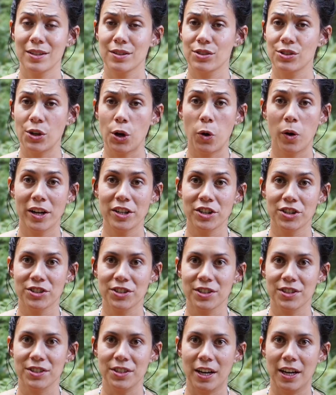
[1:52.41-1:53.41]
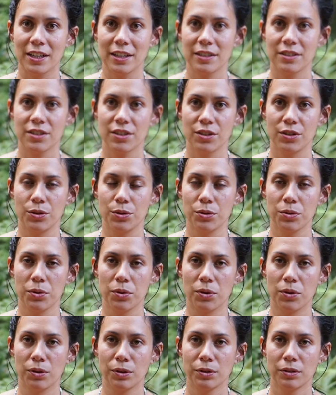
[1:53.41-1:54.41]
so I just decided to
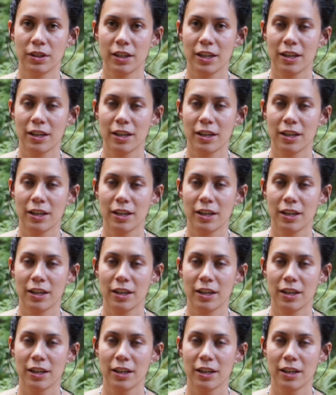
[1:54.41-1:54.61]
Google